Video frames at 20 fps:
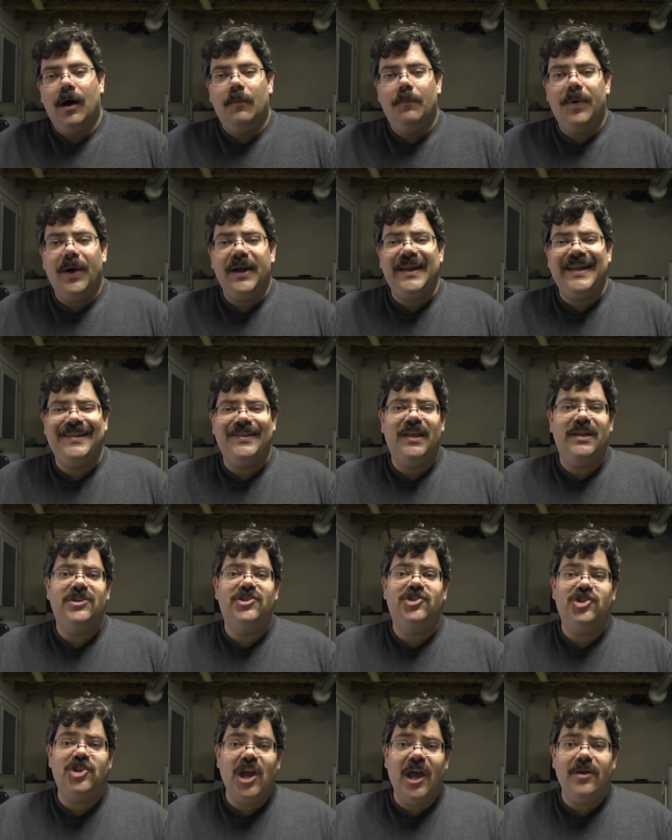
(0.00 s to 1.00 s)
But in the
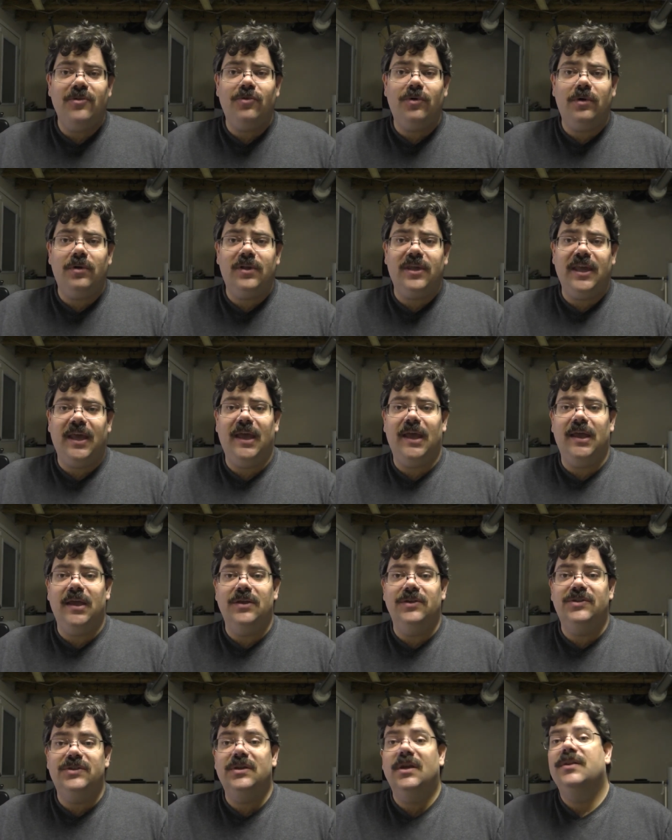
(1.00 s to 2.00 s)
general
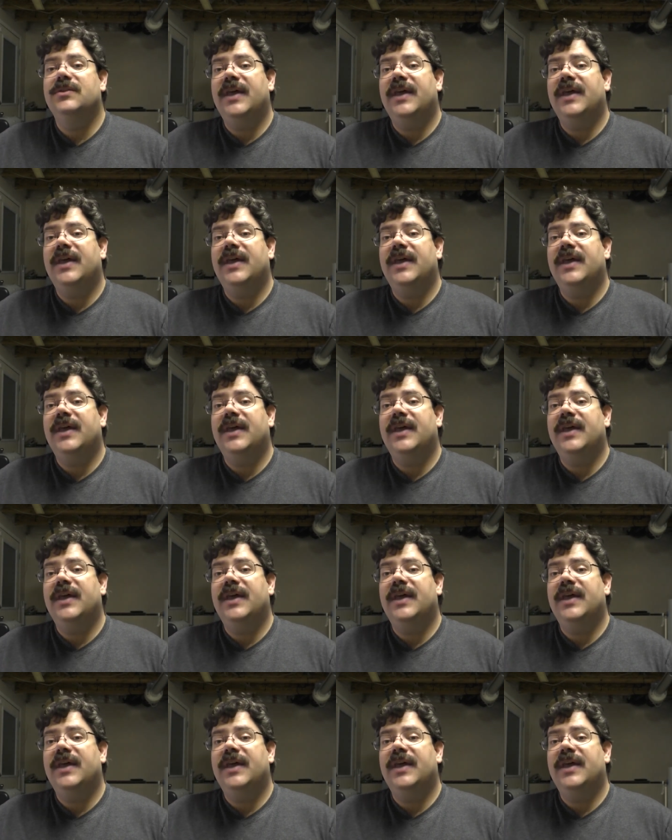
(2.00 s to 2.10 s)
case,